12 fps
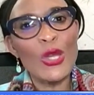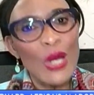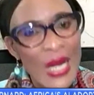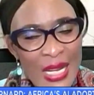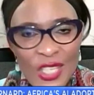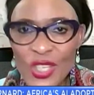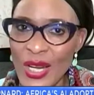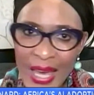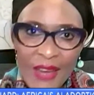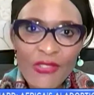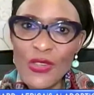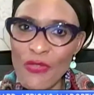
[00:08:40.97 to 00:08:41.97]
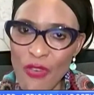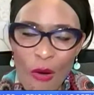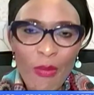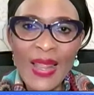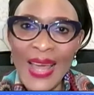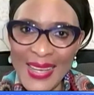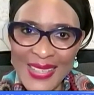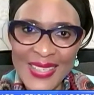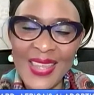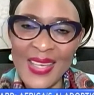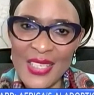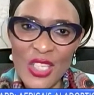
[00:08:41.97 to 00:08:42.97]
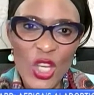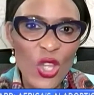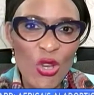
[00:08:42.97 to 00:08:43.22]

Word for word: you literally have to formalize this